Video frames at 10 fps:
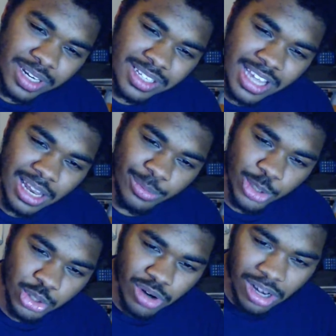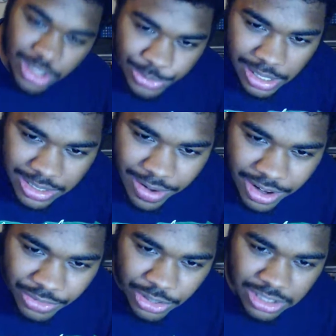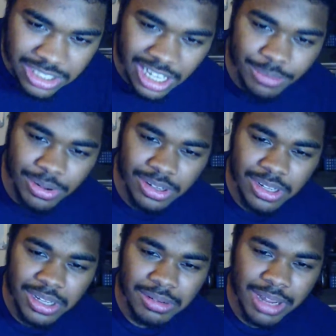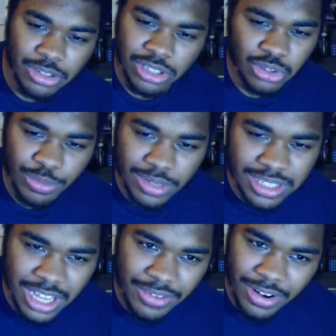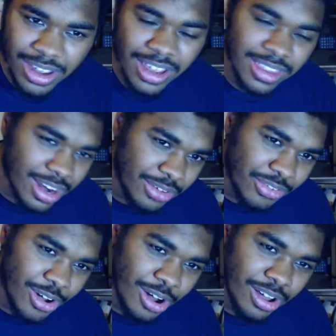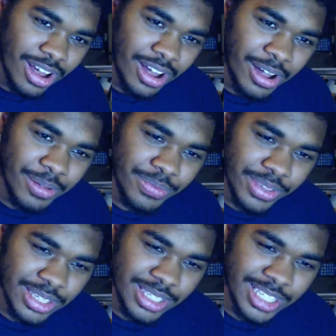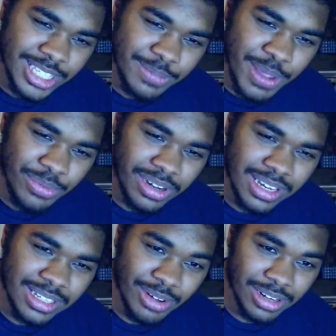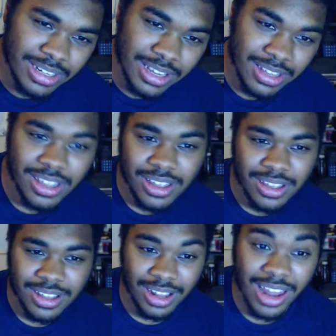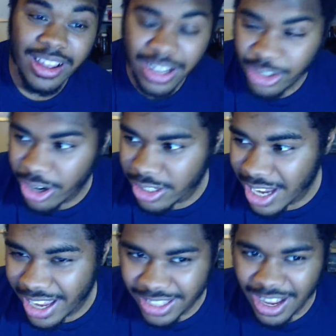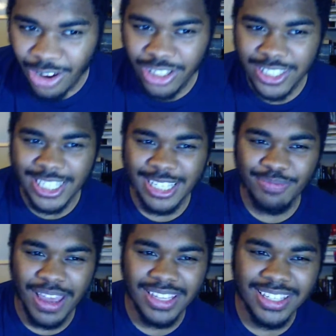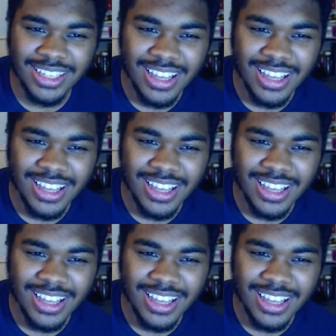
Salem witch trial as well. It's very difficult to tell, but let's just assume it's slavery. Then you've got people in. Well, that guy's gonna die. He's out in space